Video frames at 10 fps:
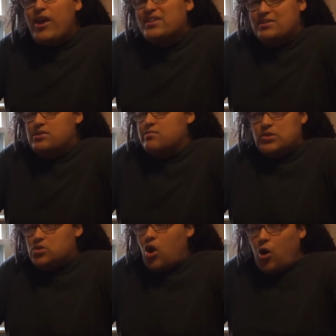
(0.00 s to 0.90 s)
Racism
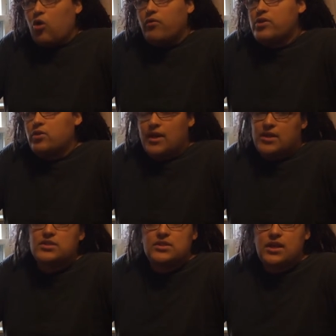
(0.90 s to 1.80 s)
is all over the
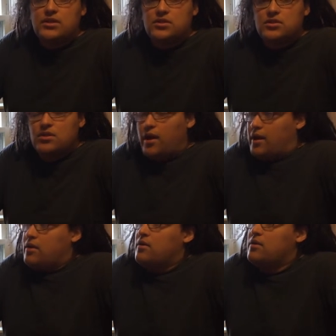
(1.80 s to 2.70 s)
United States.
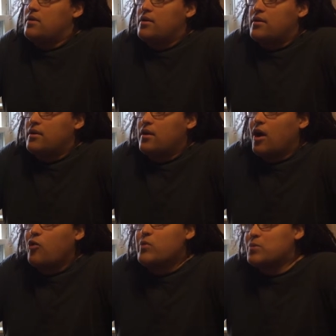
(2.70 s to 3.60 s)
Like,
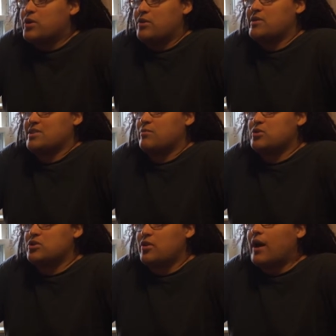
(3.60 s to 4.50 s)
I remember hearing
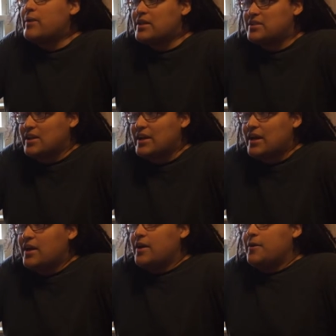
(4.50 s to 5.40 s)
someone describe it as,
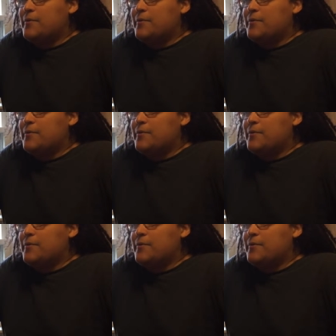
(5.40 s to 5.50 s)
like,